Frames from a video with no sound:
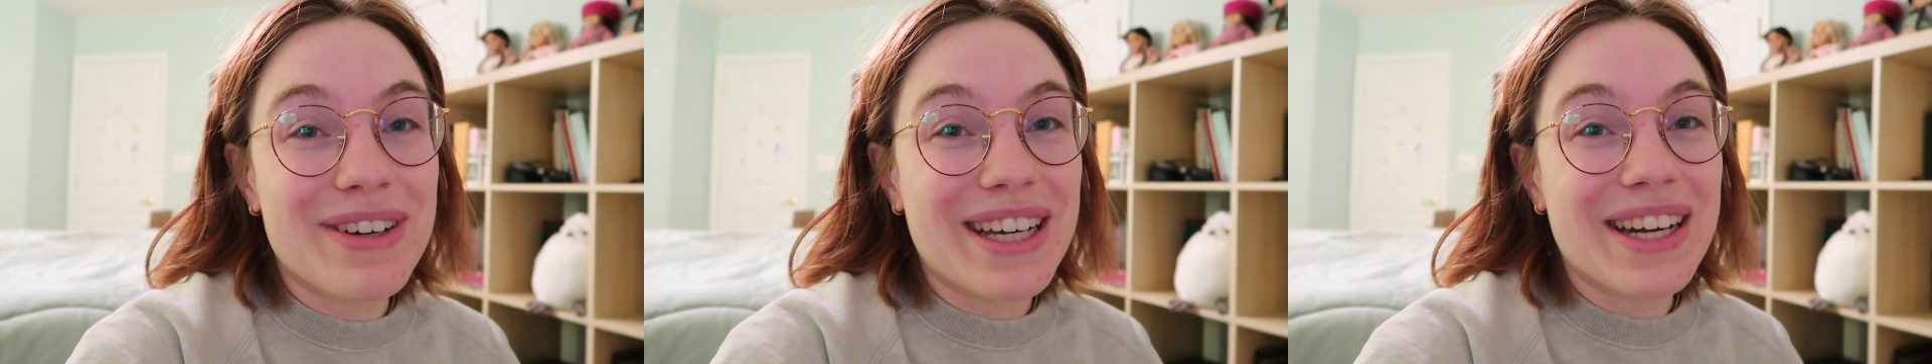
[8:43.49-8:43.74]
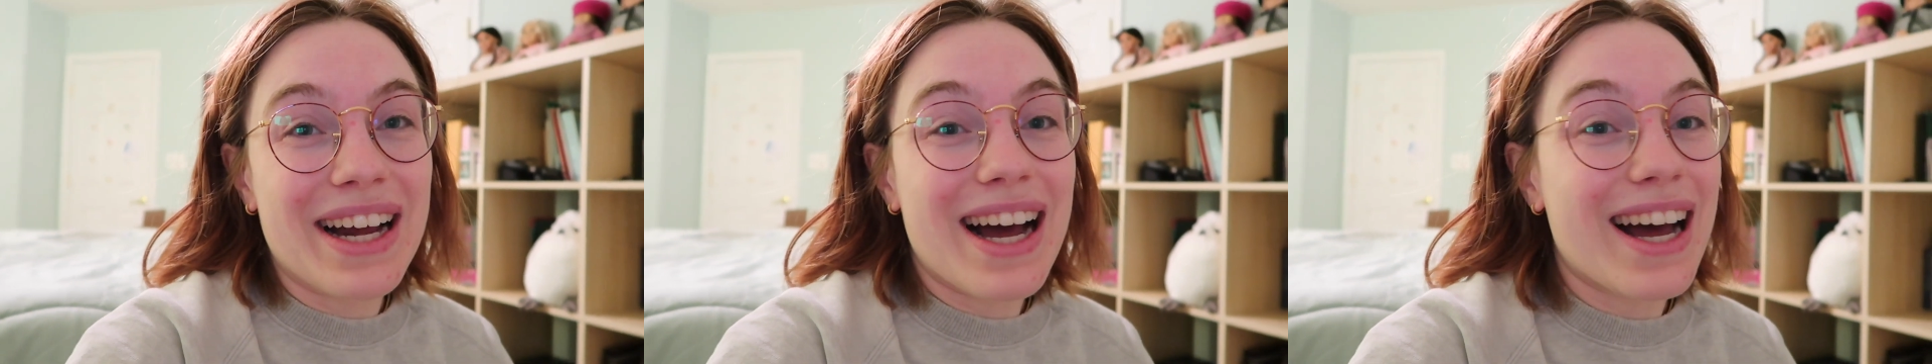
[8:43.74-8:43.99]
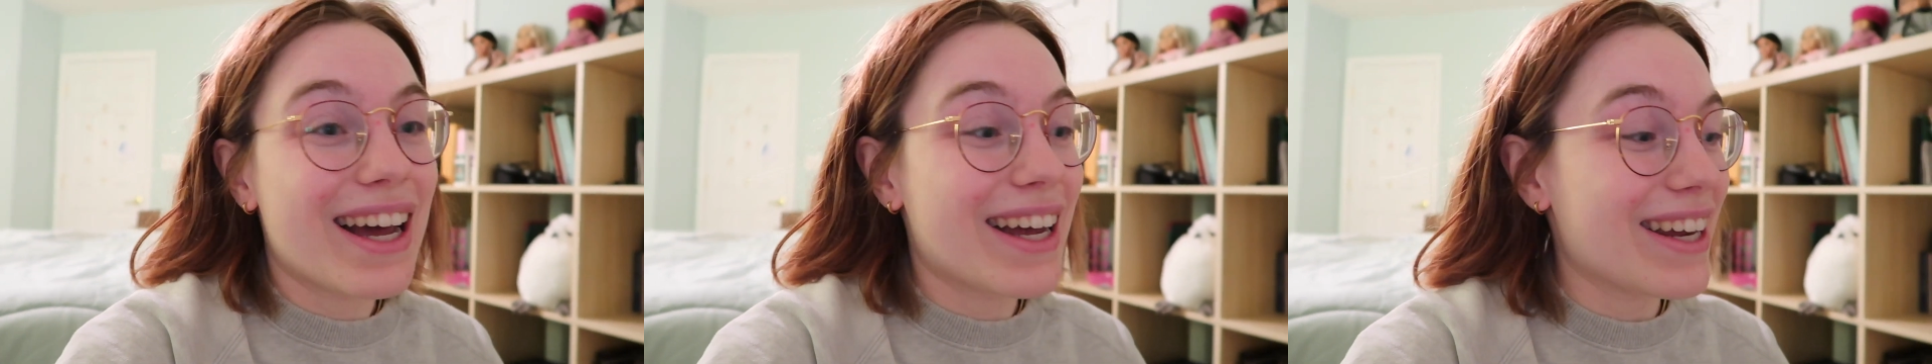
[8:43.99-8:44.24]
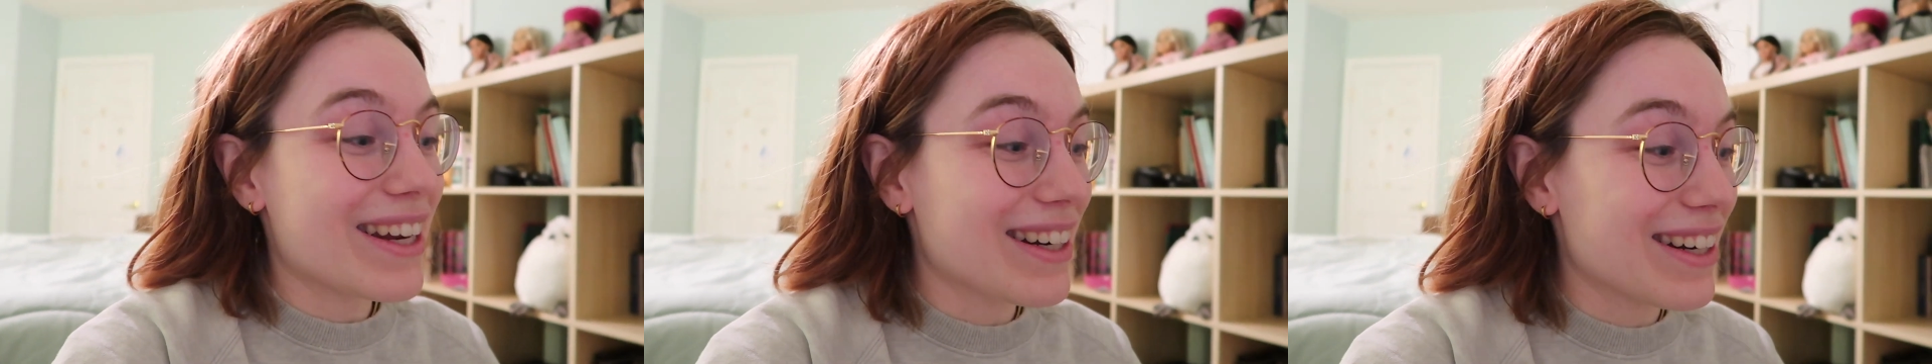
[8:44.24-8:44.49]
but
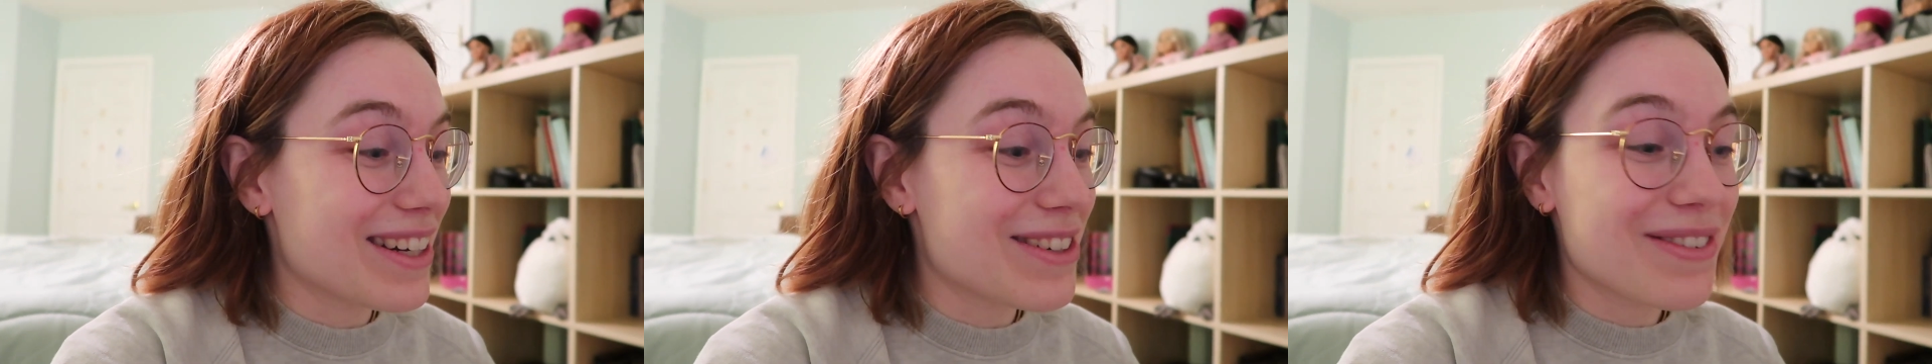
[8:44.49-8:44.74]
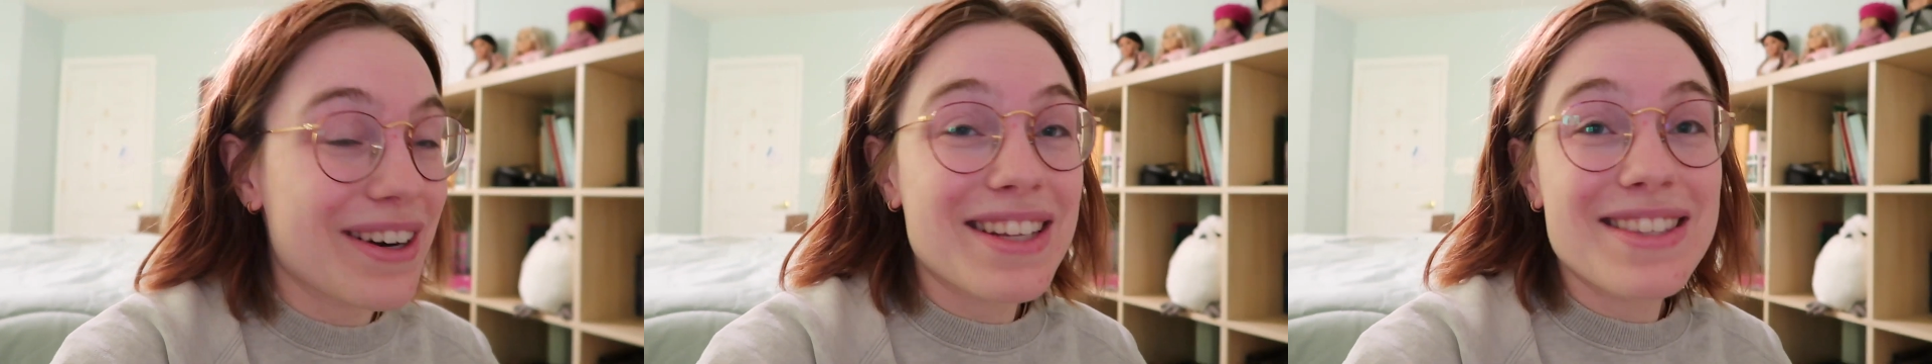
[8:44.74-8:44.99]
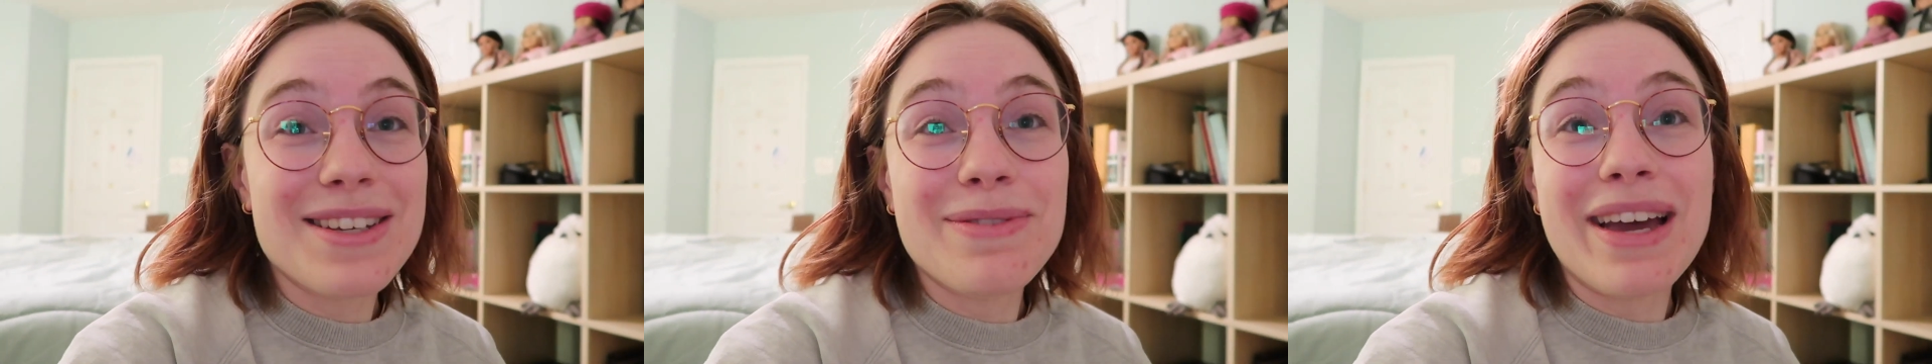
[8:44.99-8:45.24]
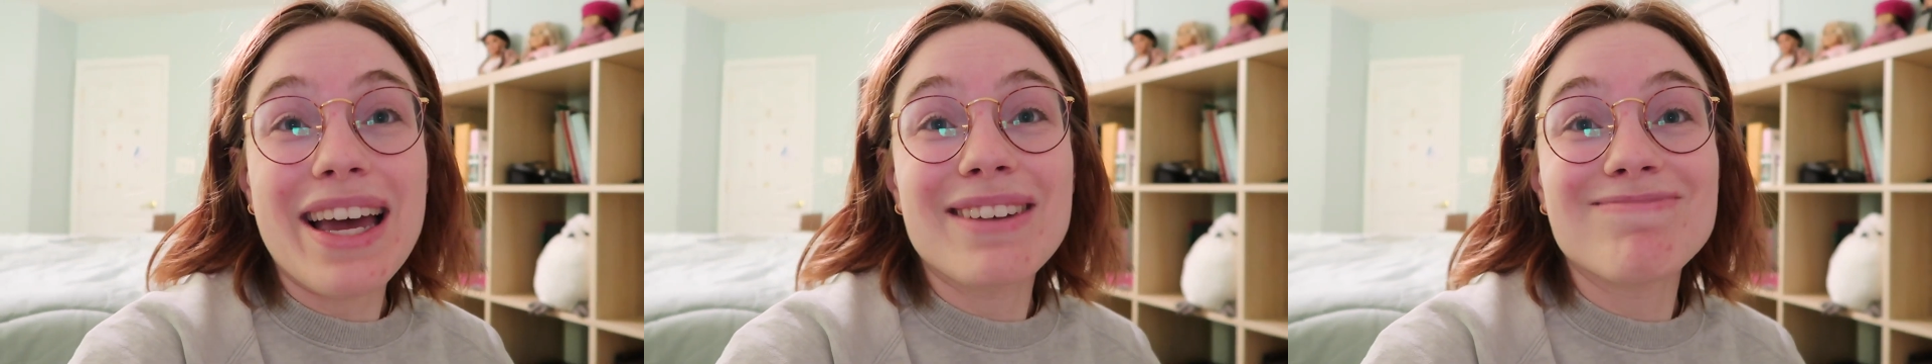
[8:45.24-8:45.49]
I need to write so
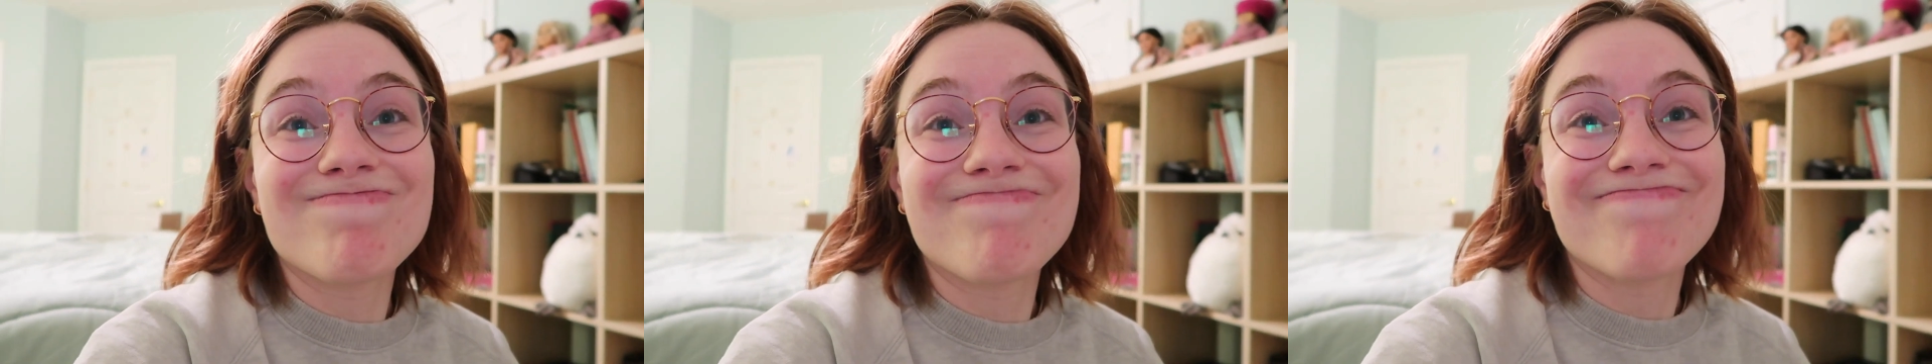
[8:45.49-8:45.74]
bad.